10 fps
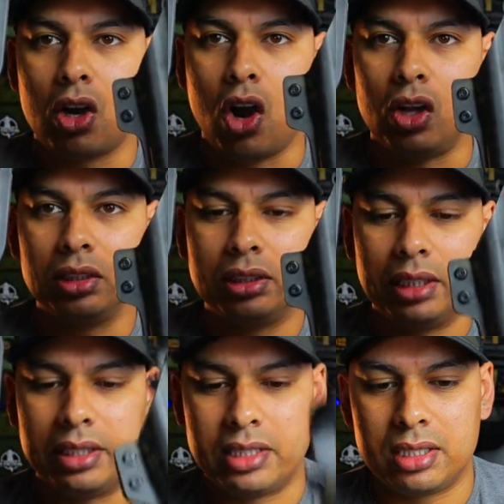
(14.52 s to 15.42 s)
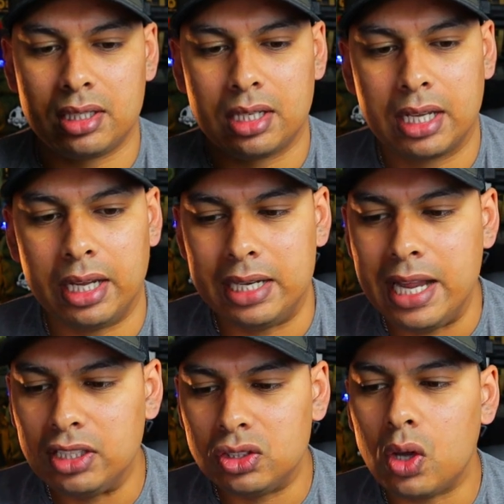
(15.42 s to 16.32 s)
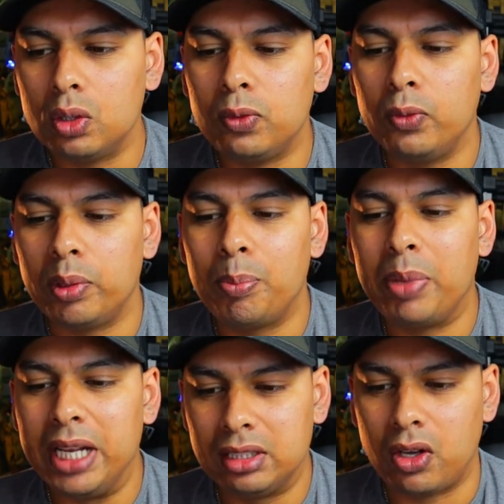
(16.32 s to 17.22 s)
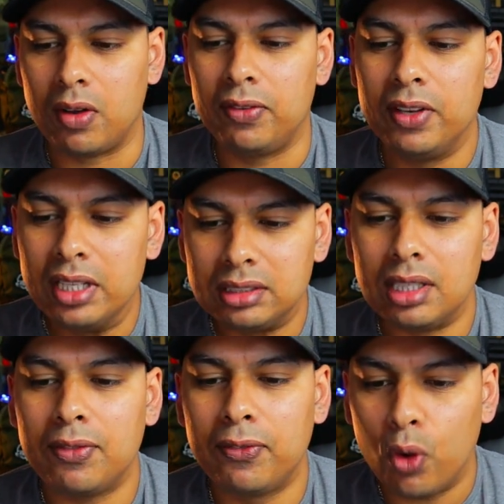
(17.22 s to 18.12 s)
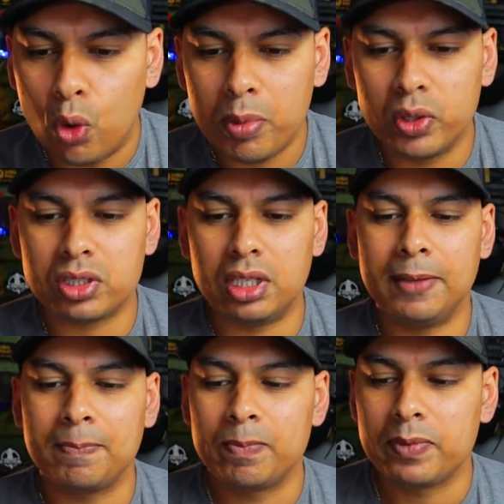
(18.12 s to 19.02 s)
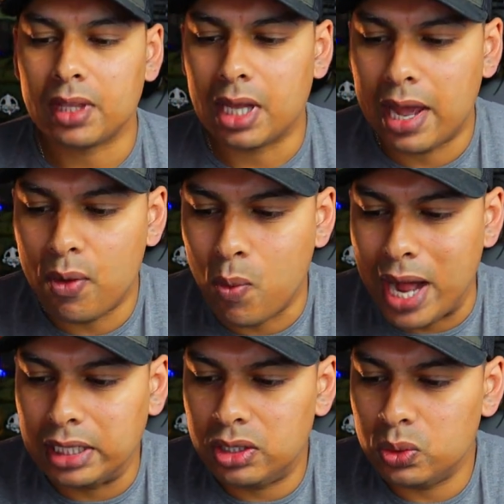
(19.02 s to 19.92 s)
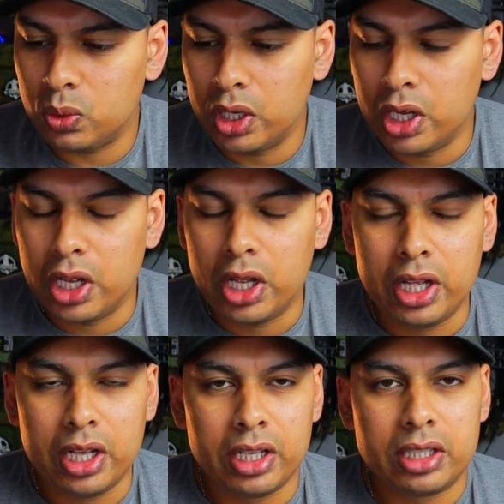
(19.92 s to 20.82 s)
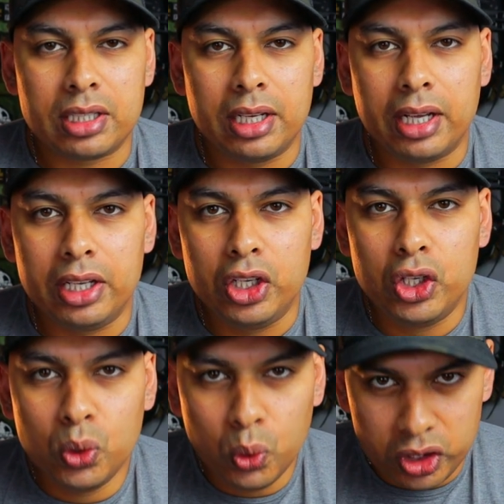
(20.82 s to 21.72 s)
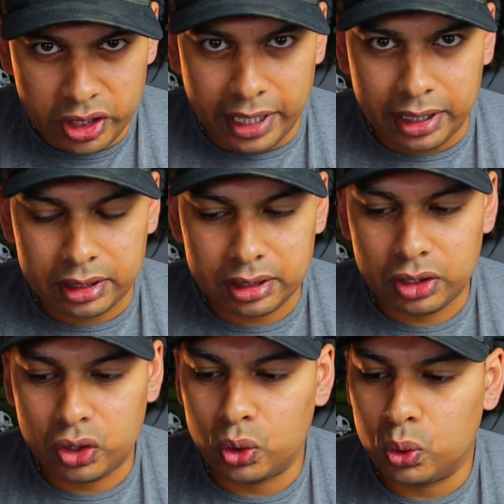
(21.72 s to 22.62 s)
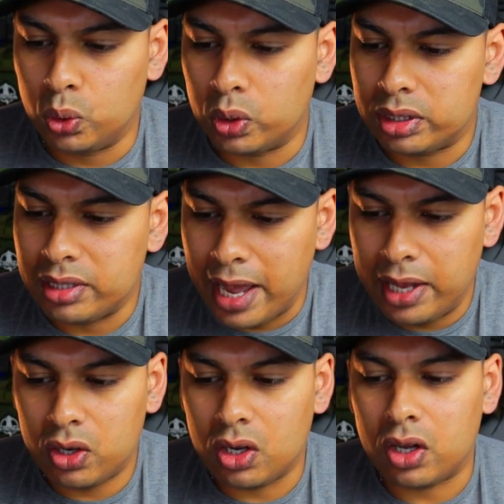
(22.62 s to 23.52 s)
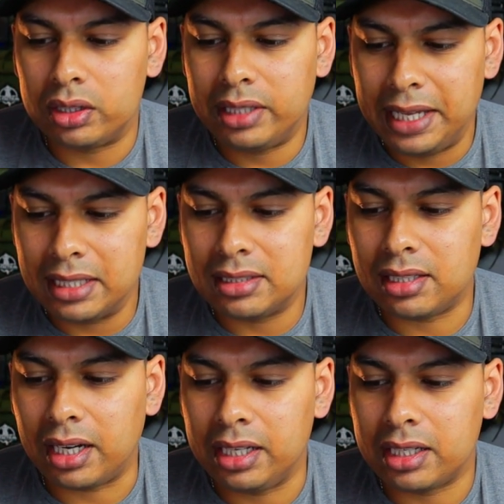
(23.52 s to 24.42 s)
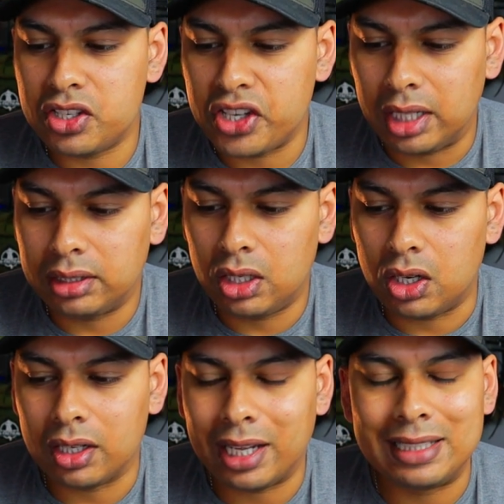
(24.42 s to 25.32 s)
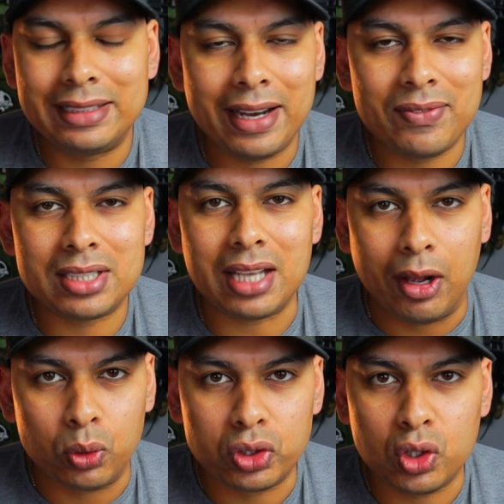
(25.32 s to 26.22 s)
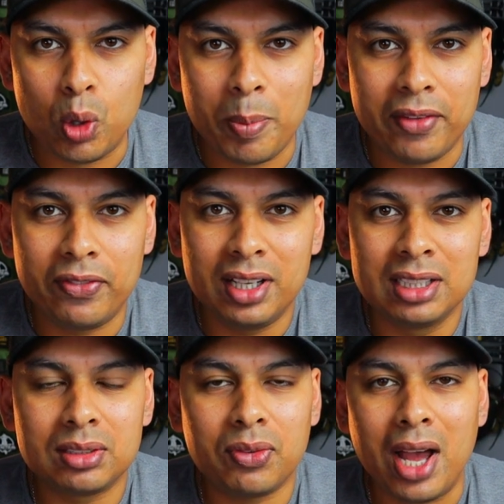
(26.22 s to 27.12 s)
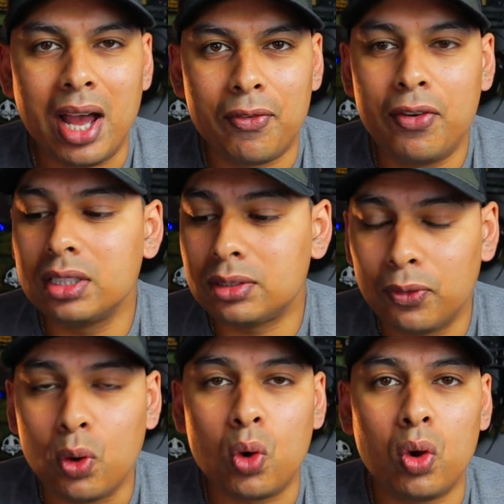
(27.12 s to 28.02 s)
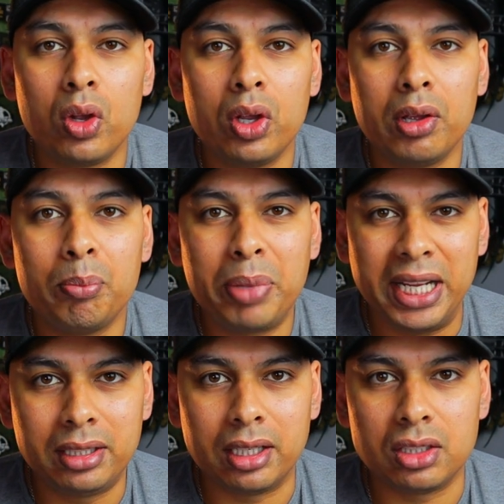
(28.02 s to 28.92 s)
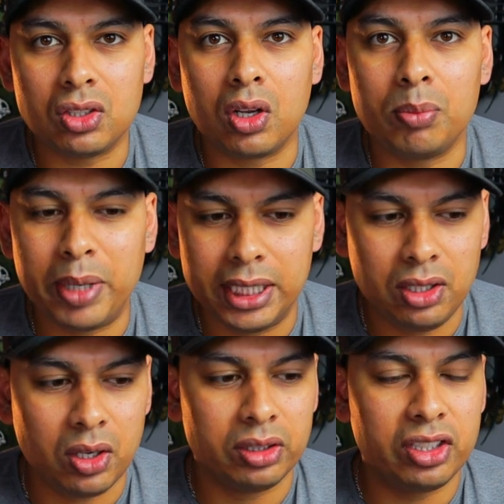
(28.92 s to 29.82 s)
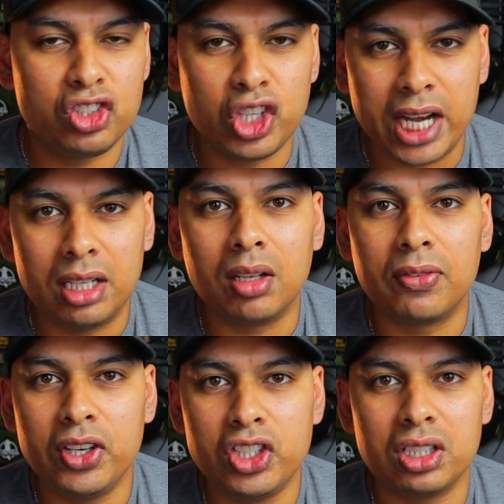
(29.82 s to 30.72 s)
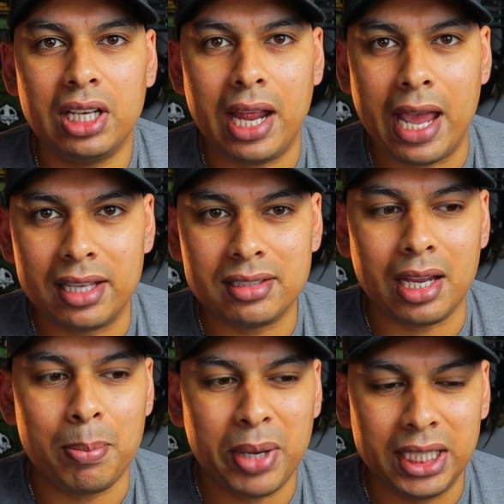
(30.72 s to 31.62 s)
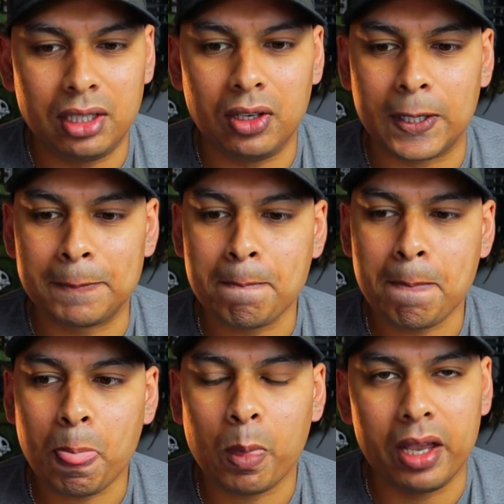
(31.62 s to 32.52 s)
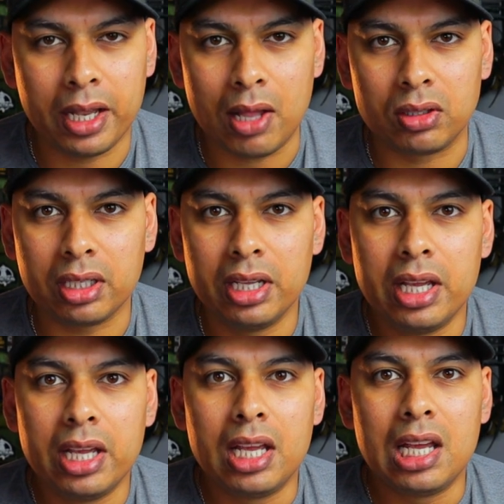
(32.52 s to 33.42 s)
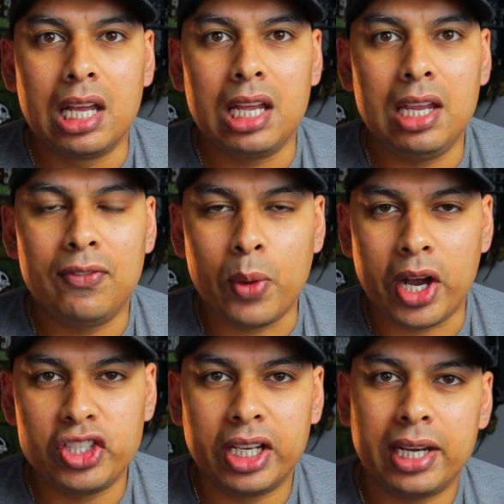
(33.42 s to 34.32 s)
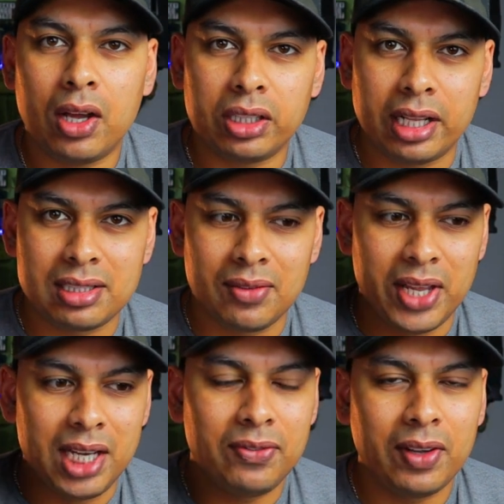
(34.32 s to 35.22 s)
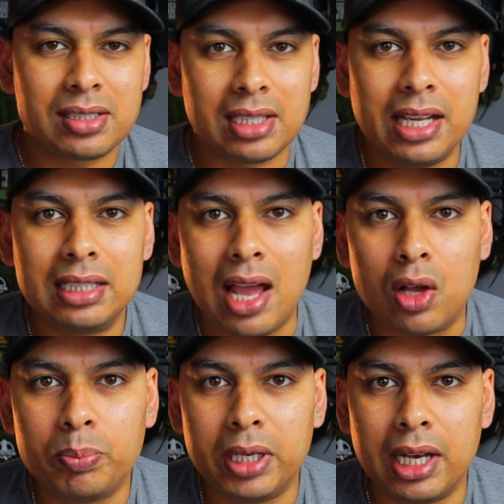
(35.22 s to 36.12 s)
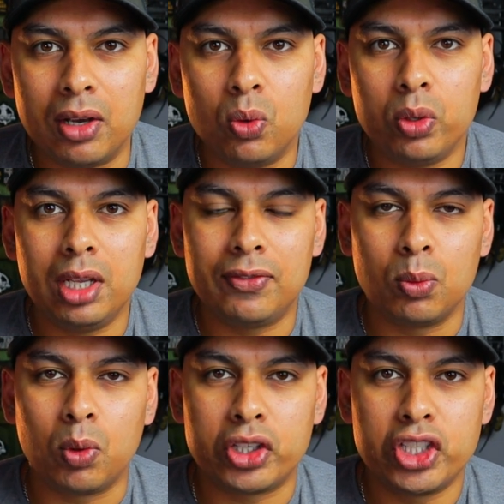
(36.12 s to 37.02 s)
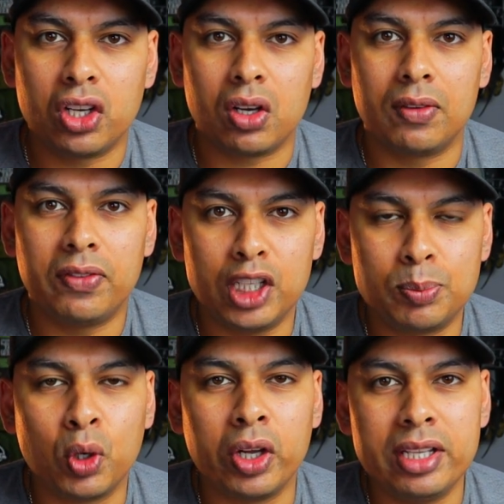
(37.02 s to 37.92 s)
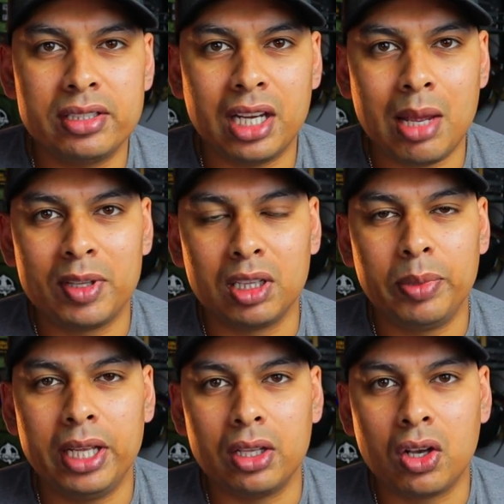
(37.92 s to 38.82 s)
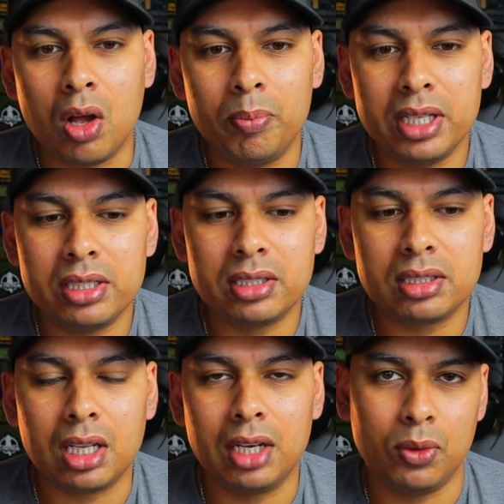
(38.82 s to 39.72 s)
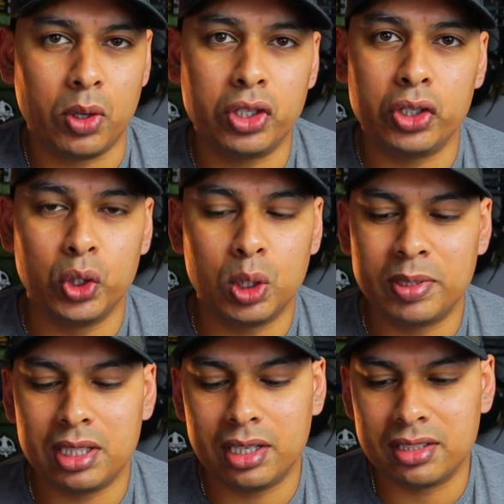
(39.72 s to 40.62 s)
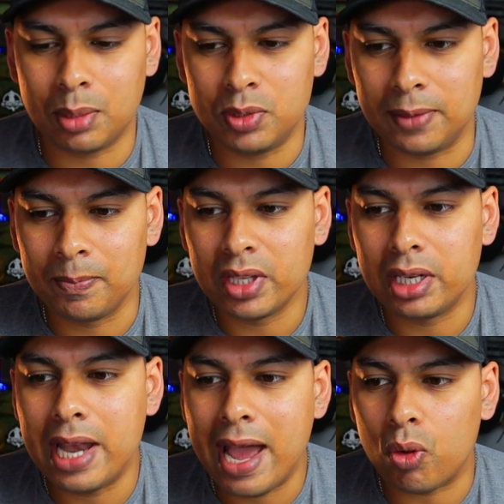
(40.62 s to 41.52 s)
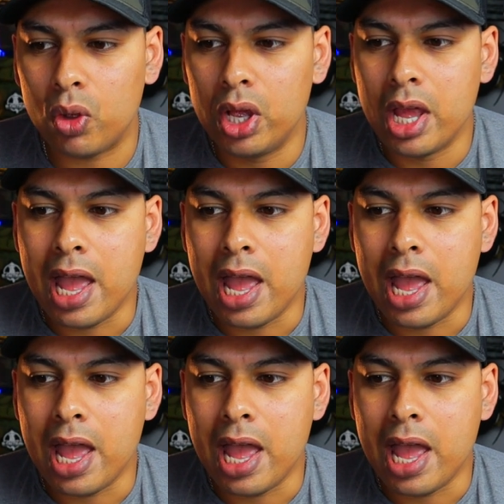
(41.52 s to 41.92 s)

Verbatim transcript: holsters. Okay, let's start off with Patreon. First and foremostly, I want to say a huge thanks to Tyron R, Terence Drake, Sheldon Locke, and Travis House, who are my first, first four patrons on Patreon. This channel officially has a Patreon account. If you want to check it out, it's the very first link down below. If you're watching on Facebook or Instagram, it'll be in the comments. And if you're watching on YouTube, it's in the description. Now,